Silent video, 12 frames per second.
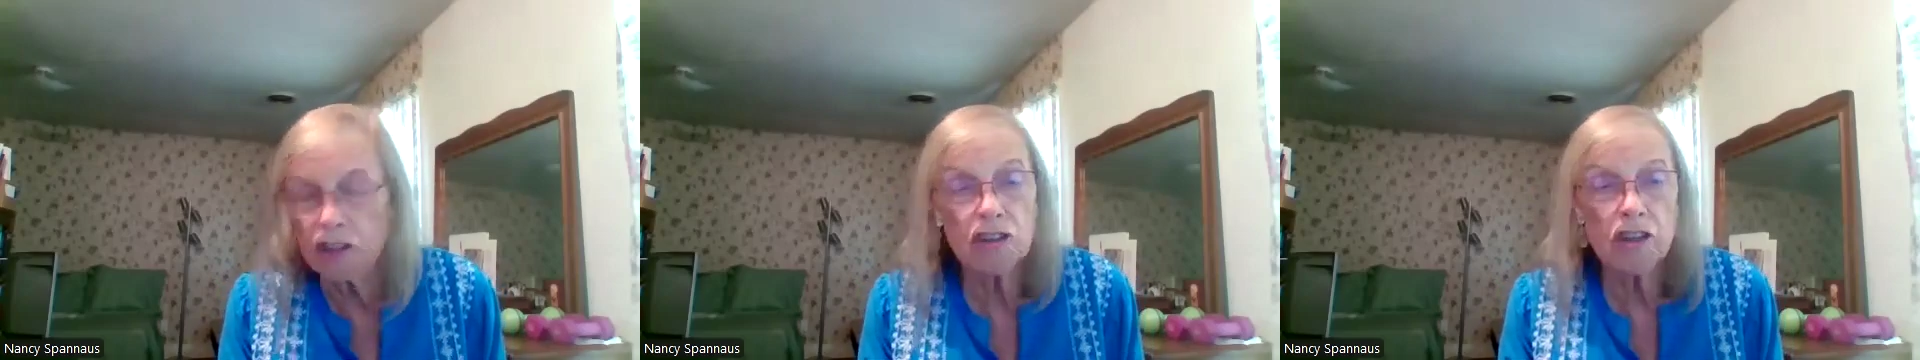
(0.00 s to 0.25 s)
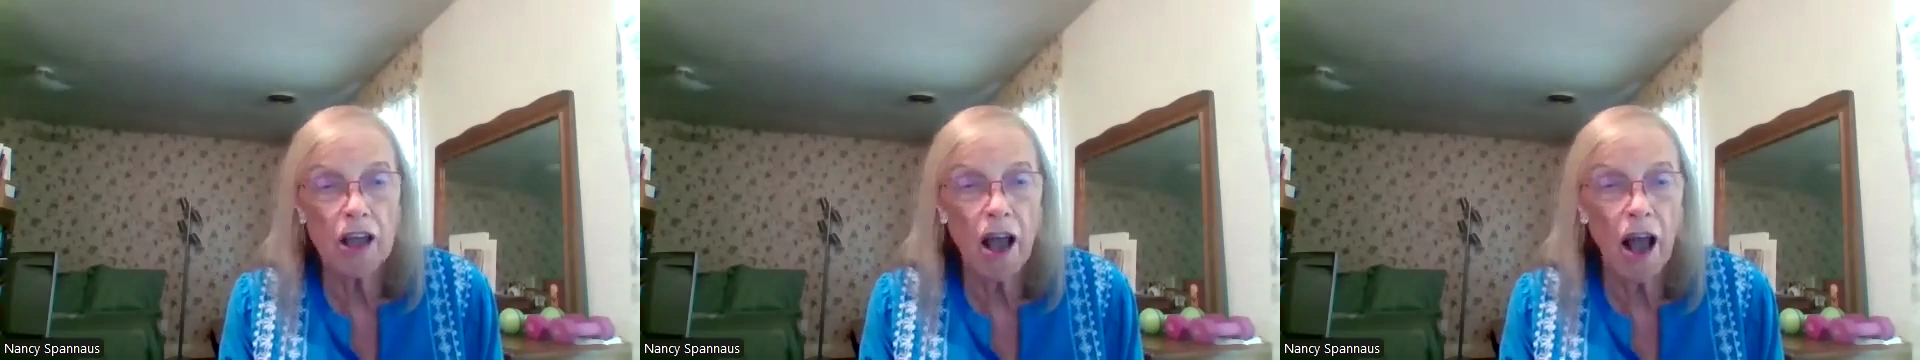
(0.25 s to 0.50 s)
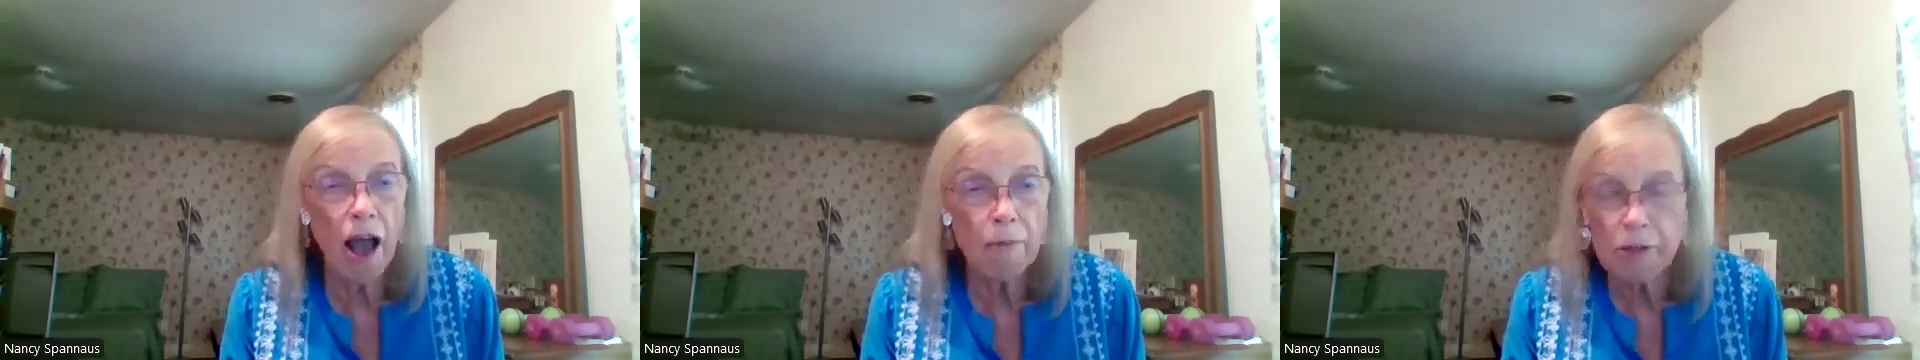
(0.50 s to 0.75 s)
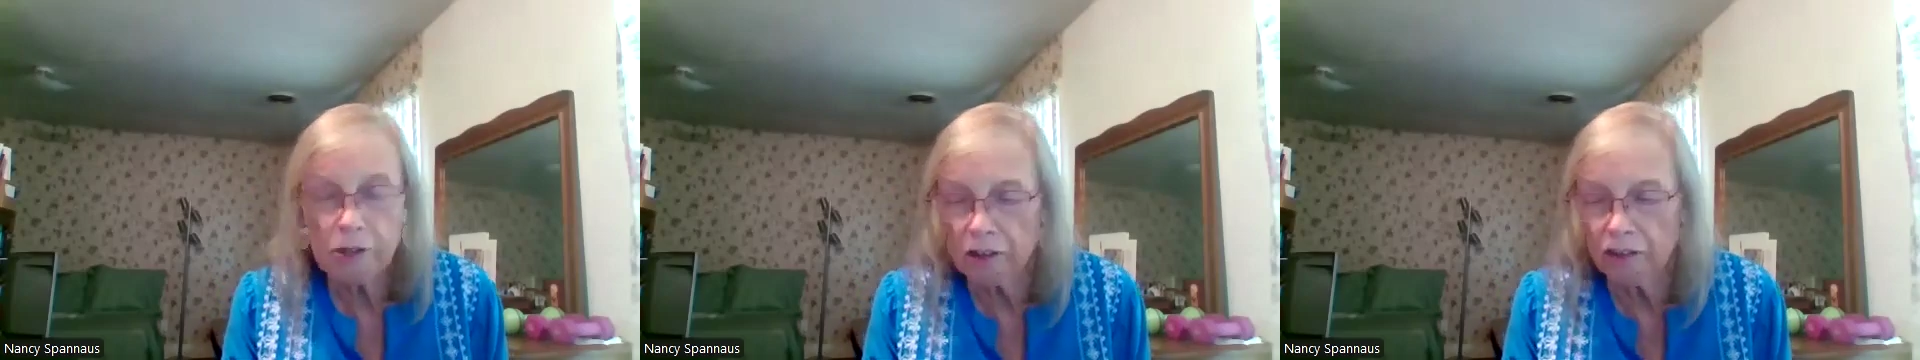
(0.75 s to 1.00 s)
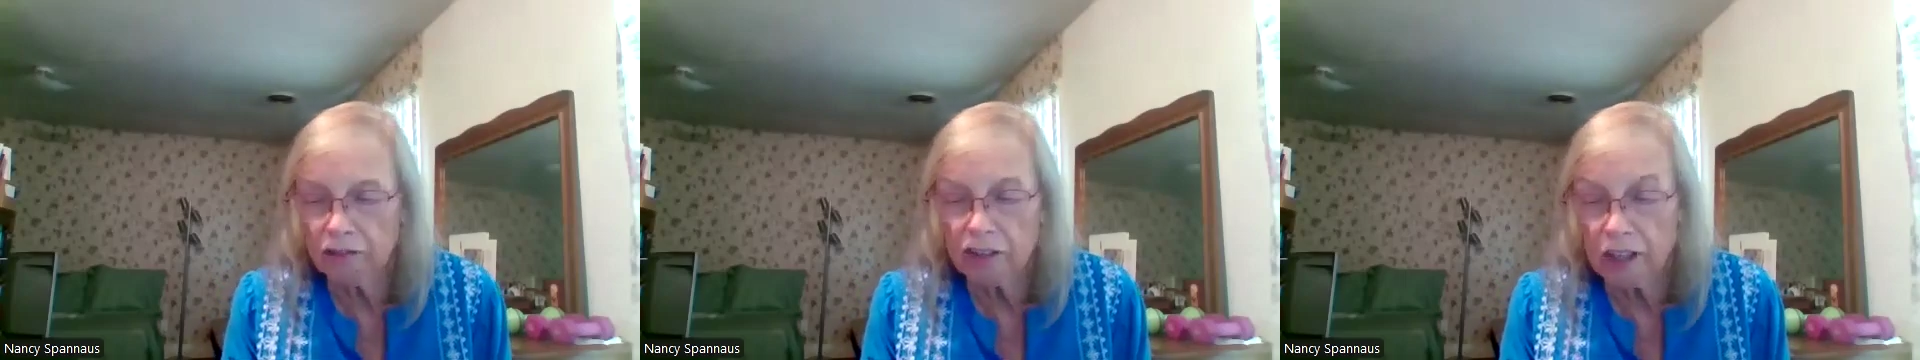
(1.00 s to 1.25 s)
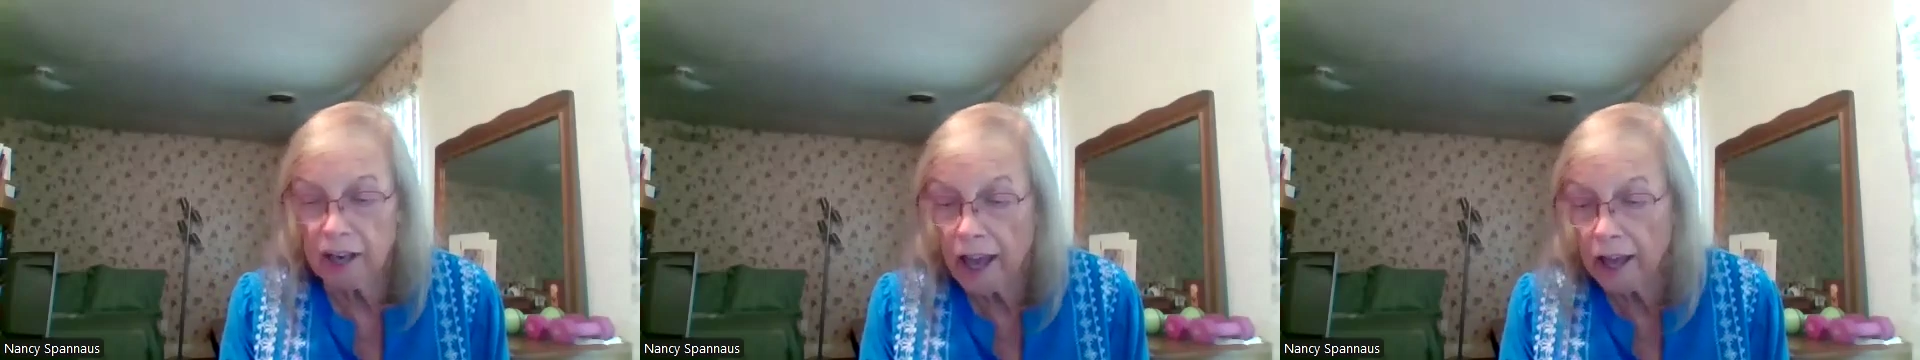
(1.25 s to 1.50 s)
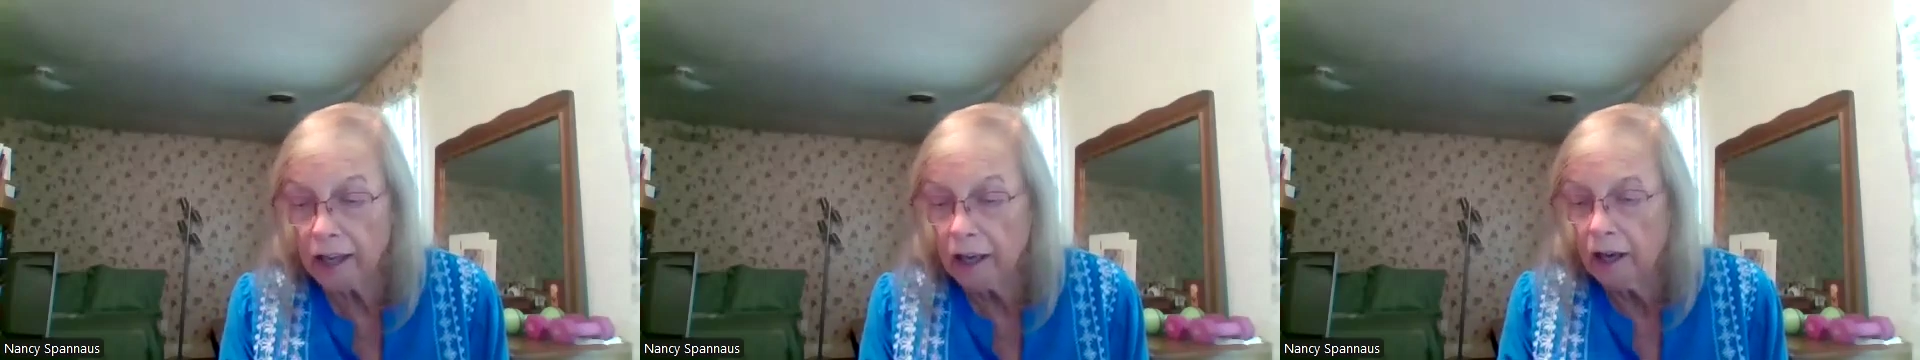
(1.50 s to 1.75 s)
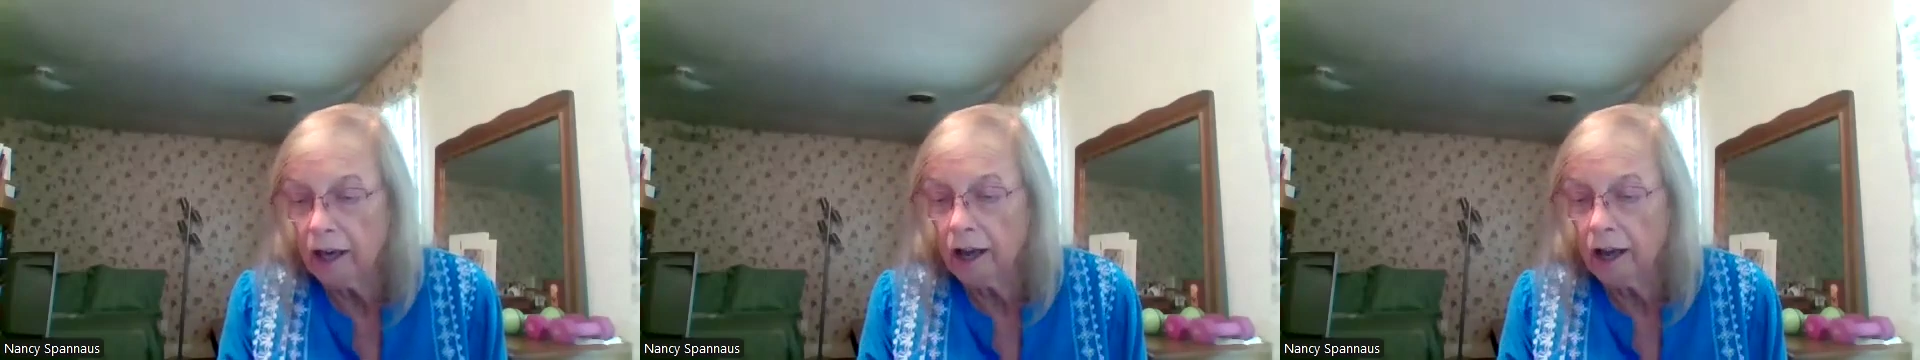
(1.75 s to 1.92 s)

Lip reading: Just the opposite of today.